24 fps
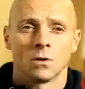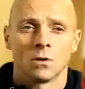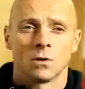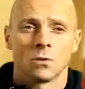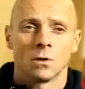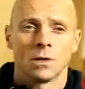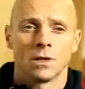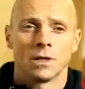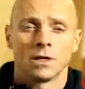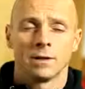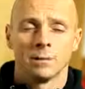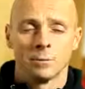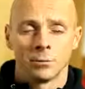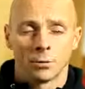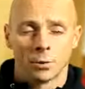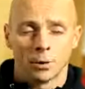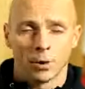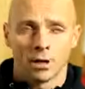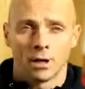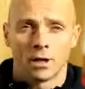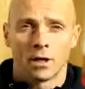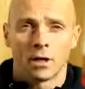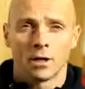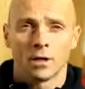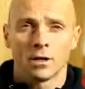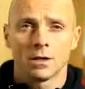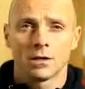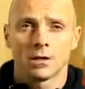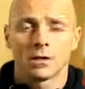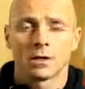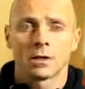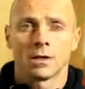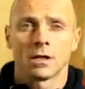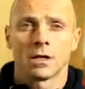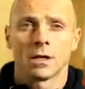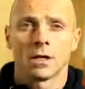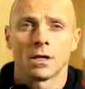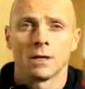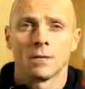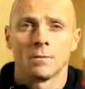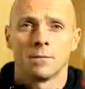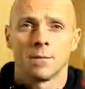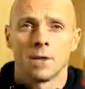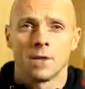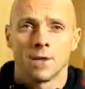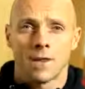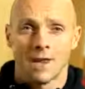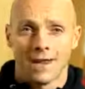We hit them pretty hard,
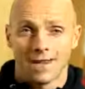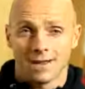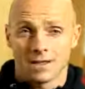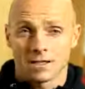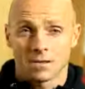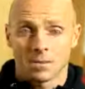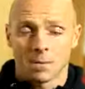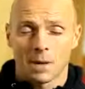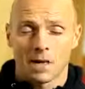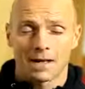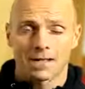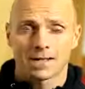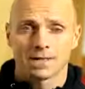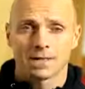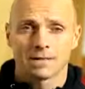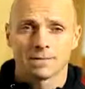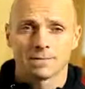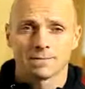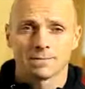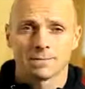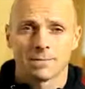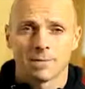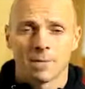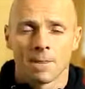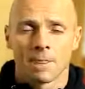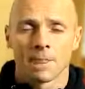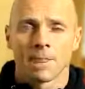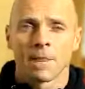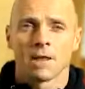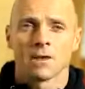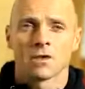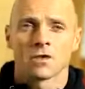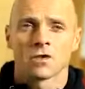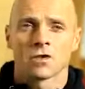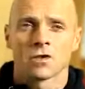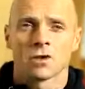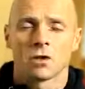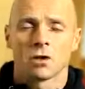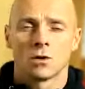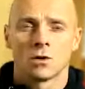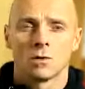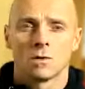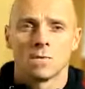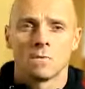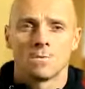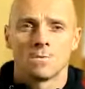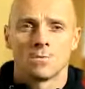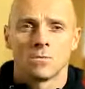um, they expect it.
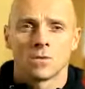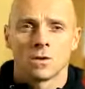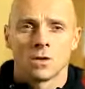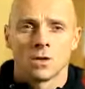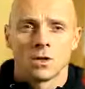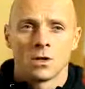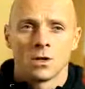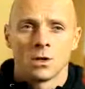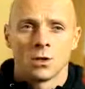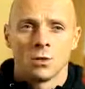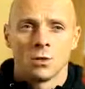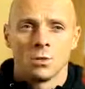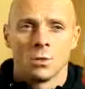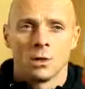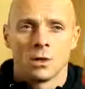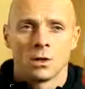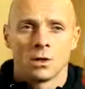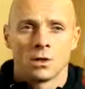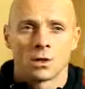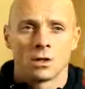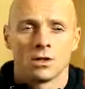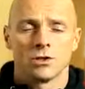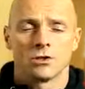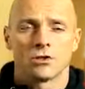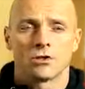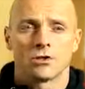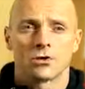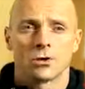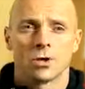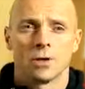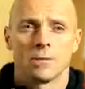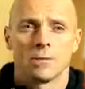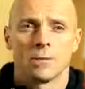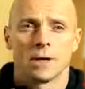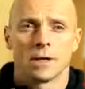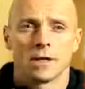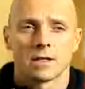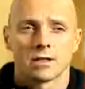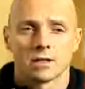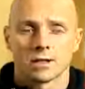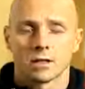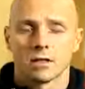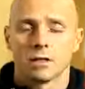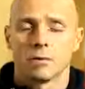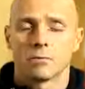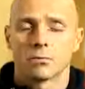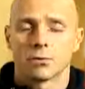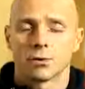So we're looking to try and make,
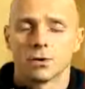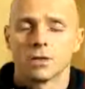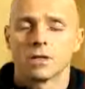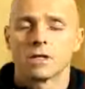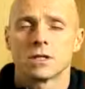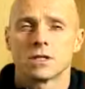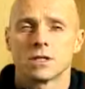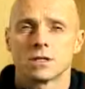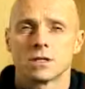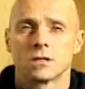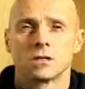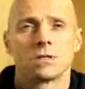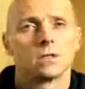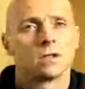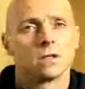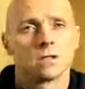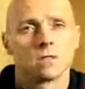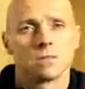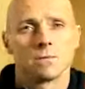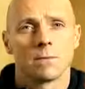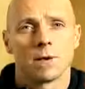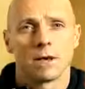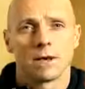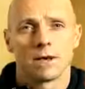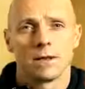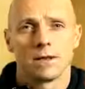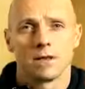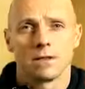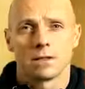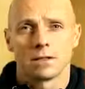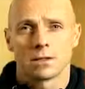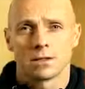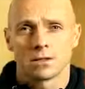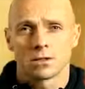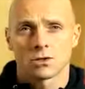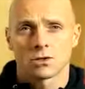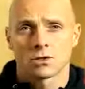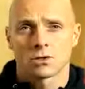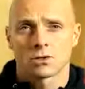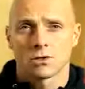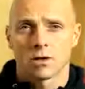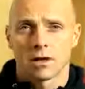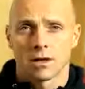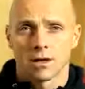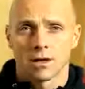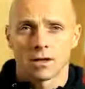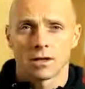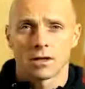certainly in pre-season, as many
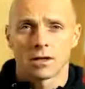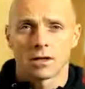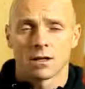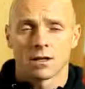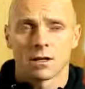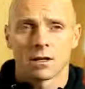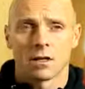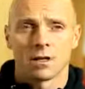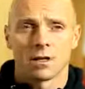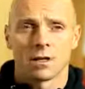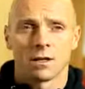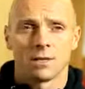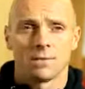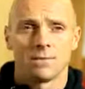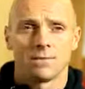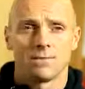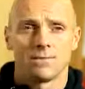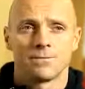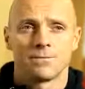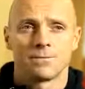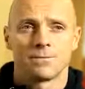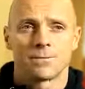strength, um,